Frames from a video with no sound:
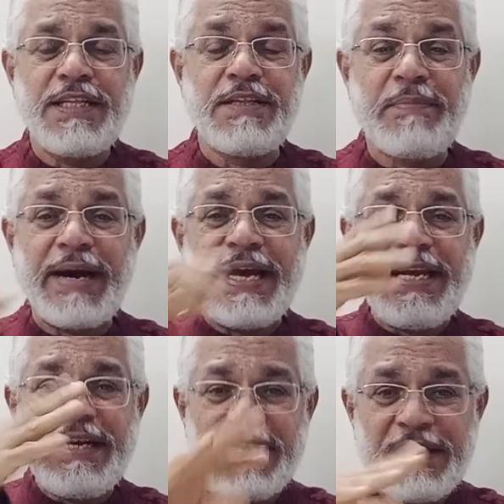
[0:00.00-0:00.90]
that the
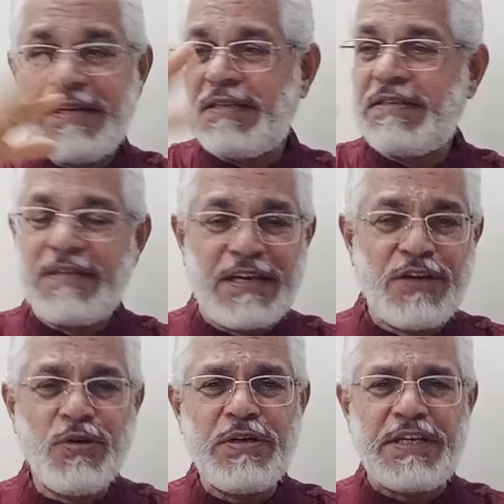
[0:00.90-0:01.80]
mind,
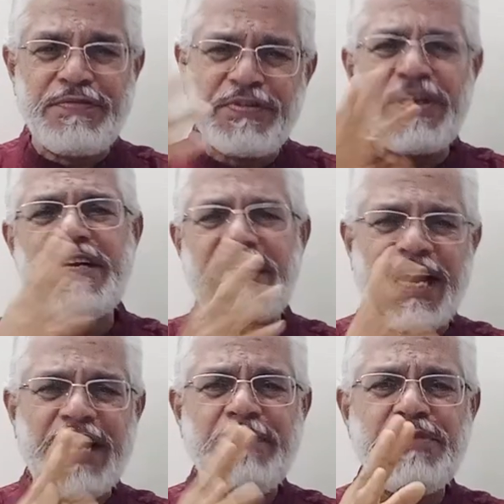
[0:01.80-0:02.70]
different
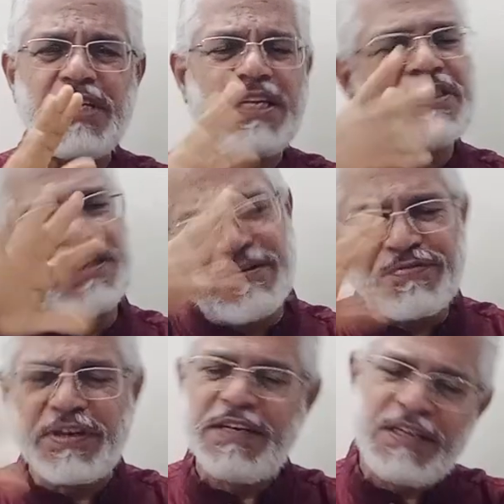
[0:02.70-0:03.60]
times it is
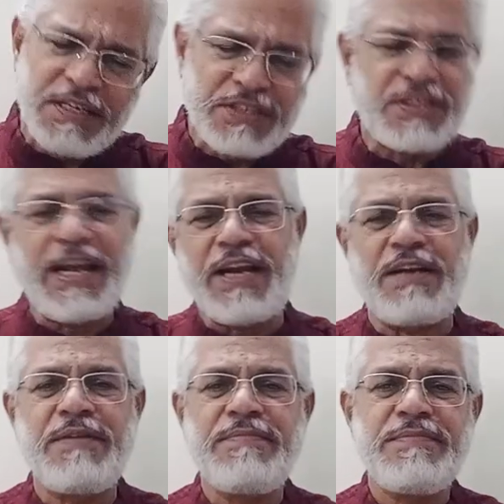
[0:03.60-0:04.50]
different state.
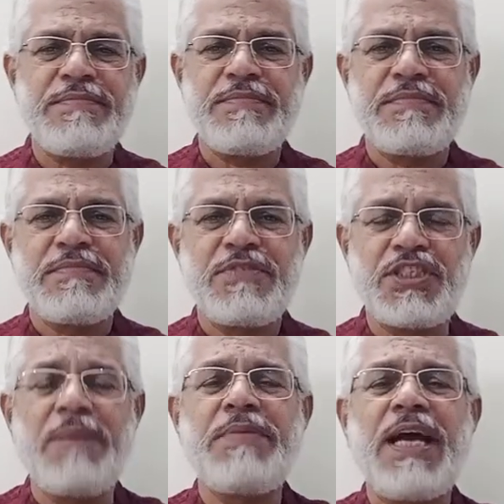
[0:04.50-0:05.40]

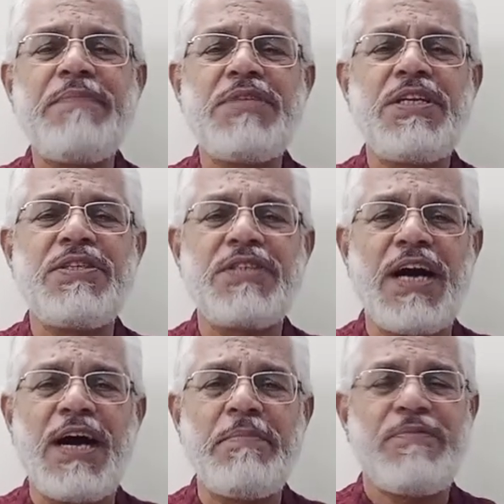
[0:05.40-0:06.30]
Sometimes it is
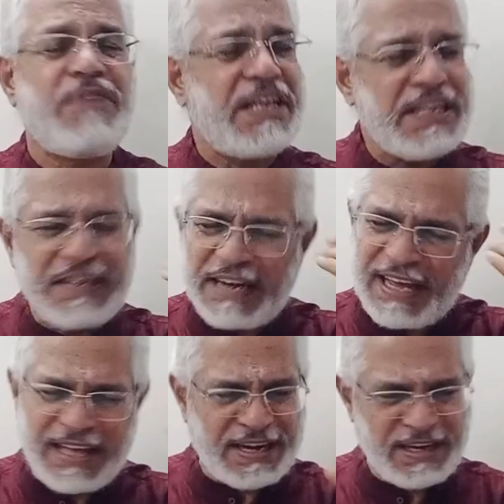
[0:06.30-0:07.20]
calm, very
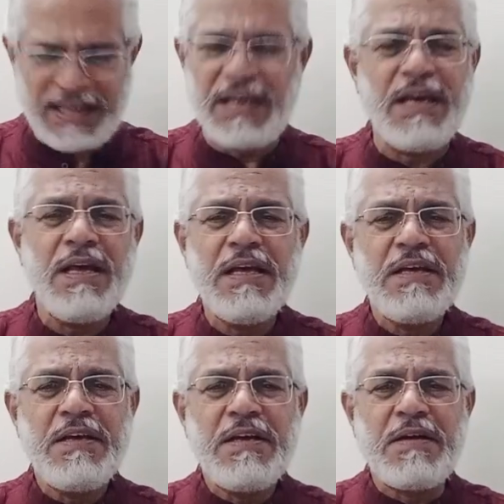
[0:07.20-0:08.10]
rarely.
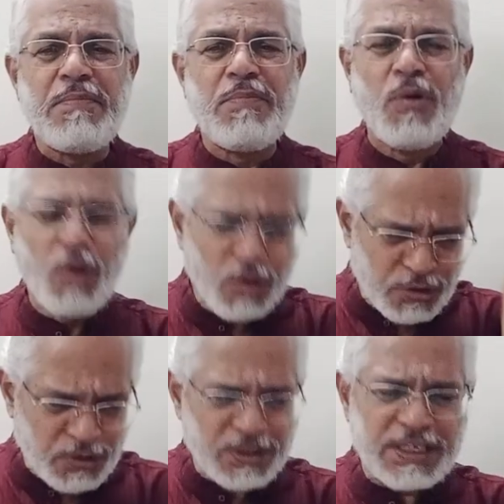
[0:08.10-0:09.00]

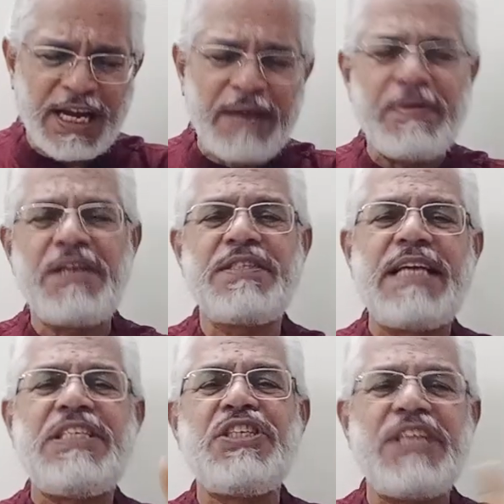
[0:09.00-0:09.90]
Most of the time it is
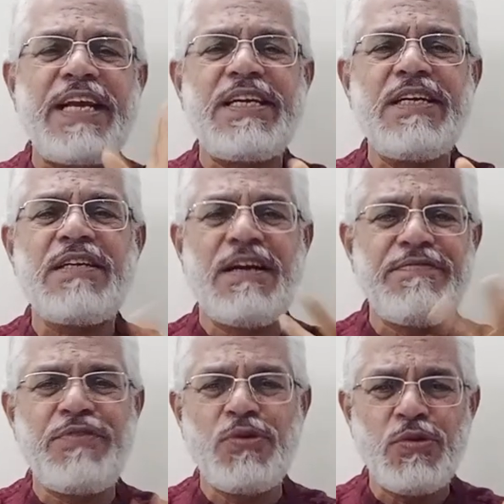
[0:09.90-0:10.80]
agitated,
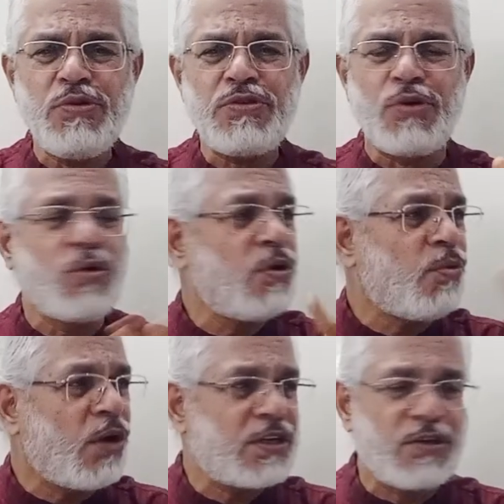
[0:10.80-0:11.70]
confused, don't know
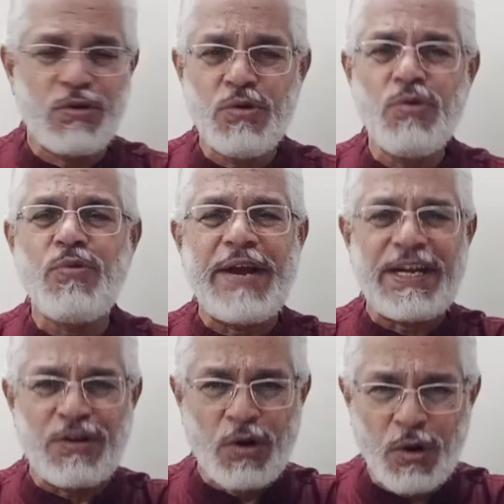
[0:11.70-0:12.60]
what to do, where
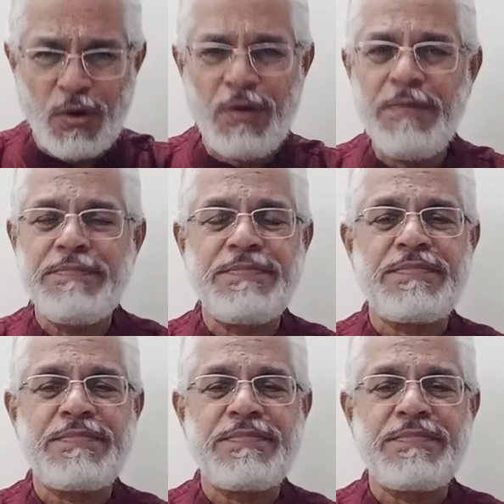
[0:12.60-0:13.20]
to go.